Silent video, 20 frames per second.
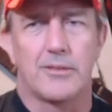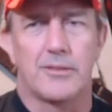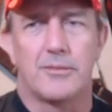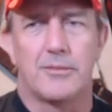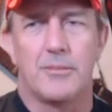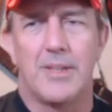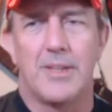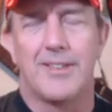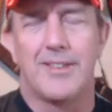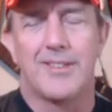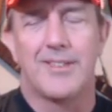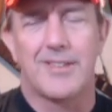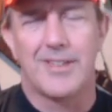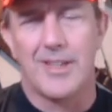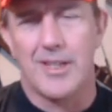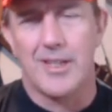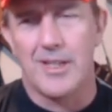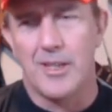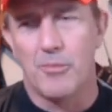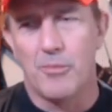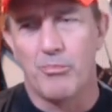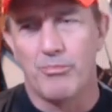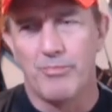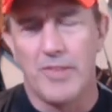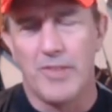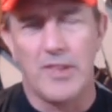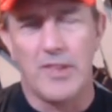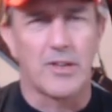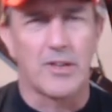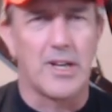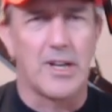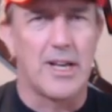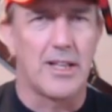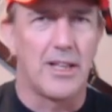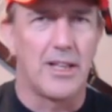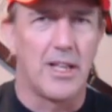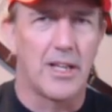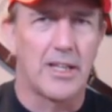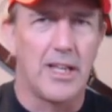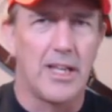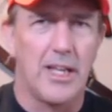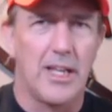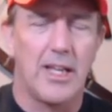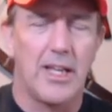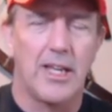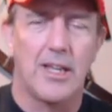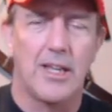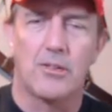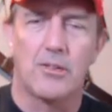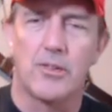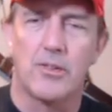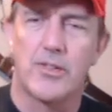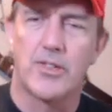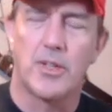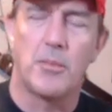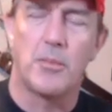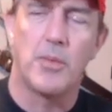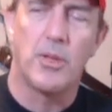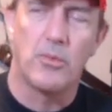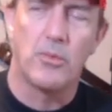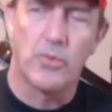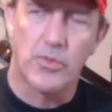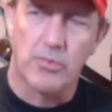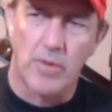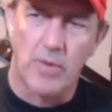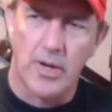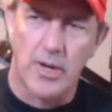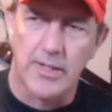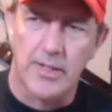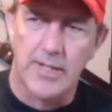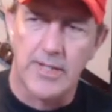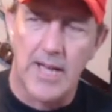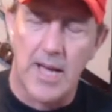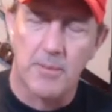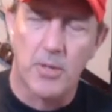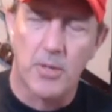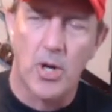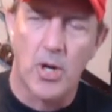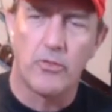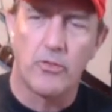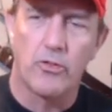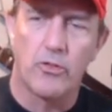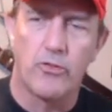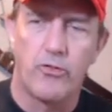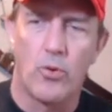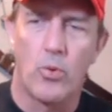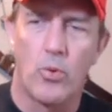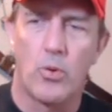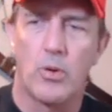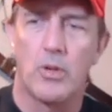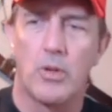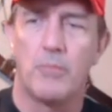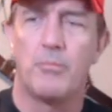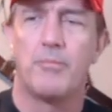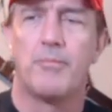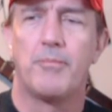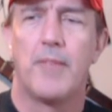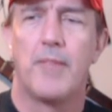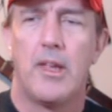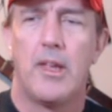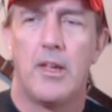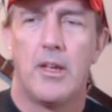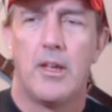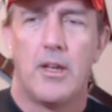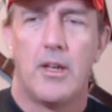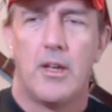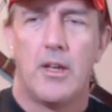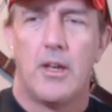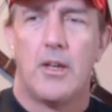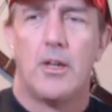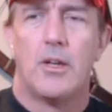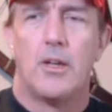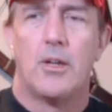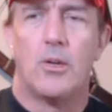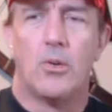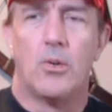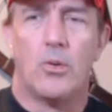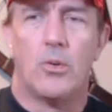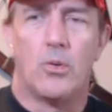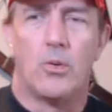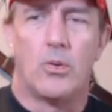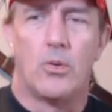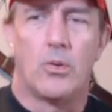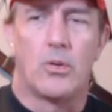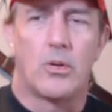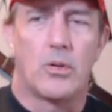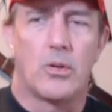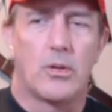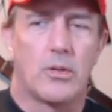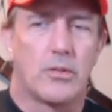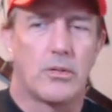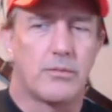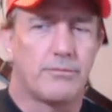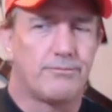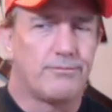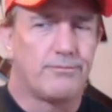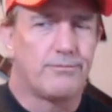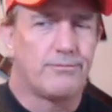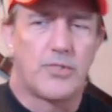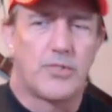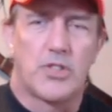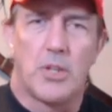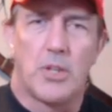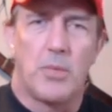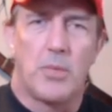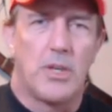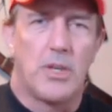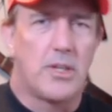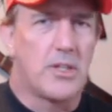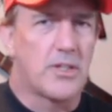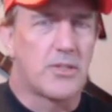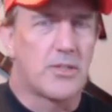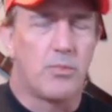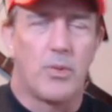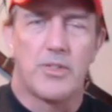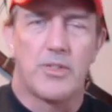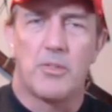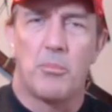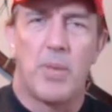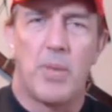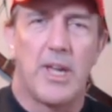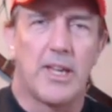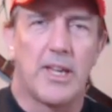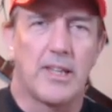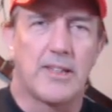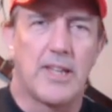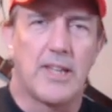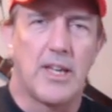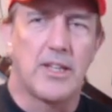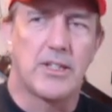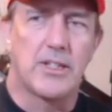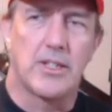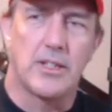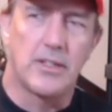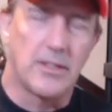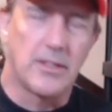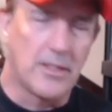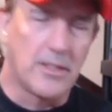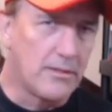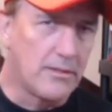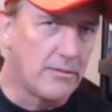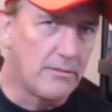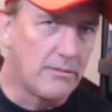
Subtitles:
means that he either got lucky or somebody was running top cover for him or somebody just wasn't paying attention and,